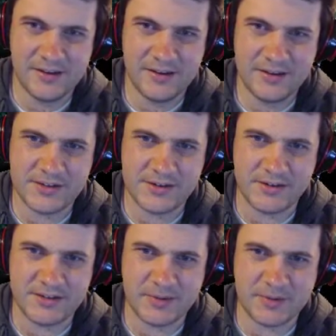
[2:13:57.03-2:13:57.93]
So,
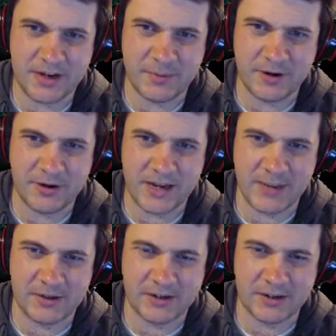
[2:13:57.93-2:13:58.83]
some kind of party
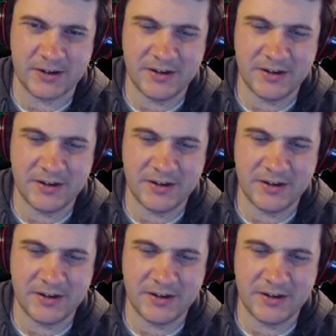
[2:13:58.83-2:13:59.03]
happening here.